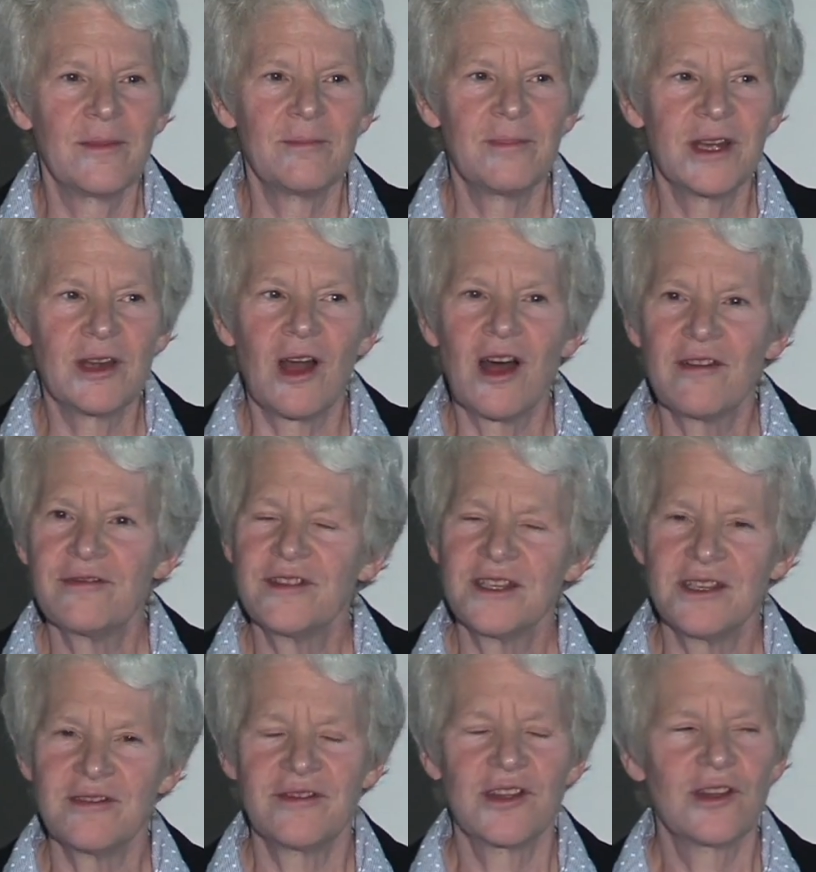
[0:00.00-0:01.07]
but often
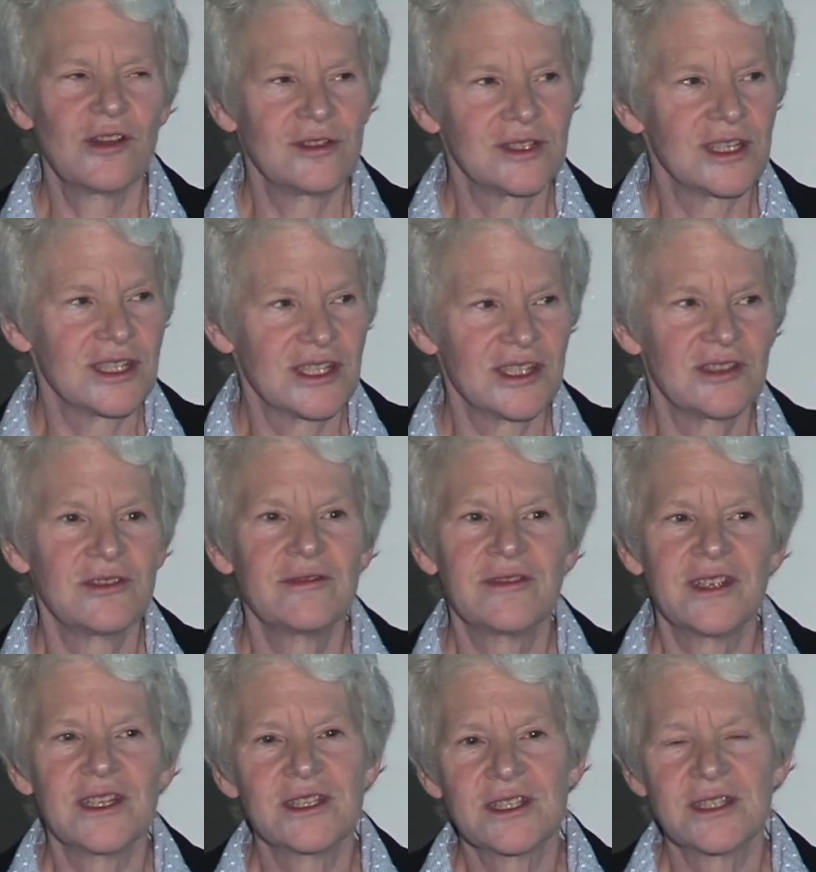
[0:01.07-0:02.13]
difficult to
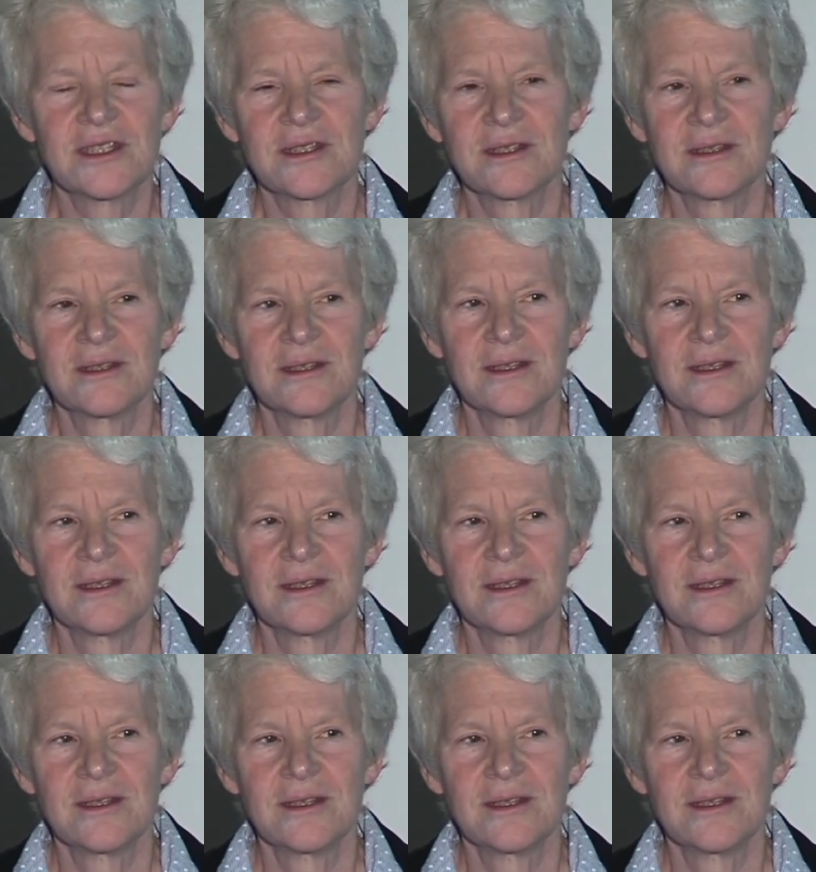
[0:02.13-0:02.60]
surface.